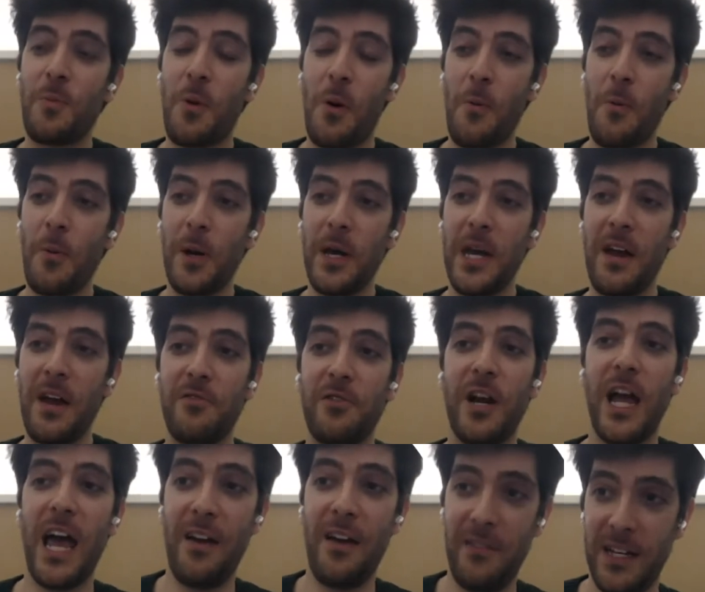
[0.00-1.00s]
and it will
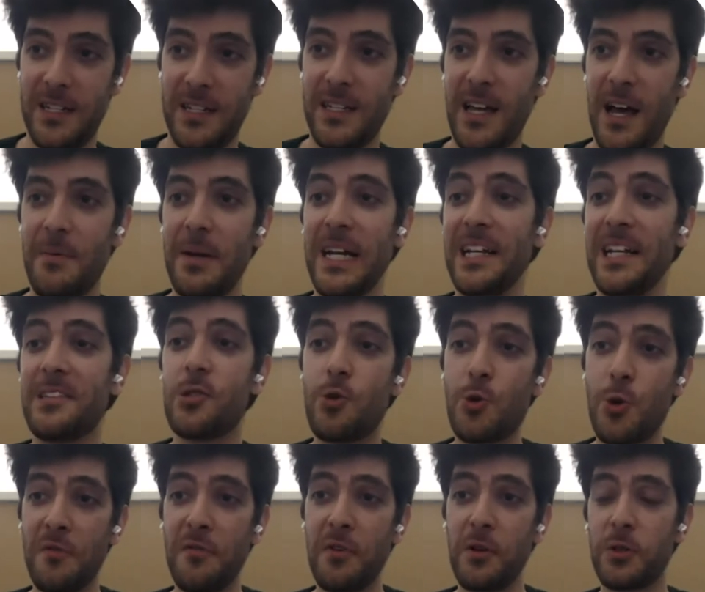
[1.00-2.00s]
probably never have it. I mean,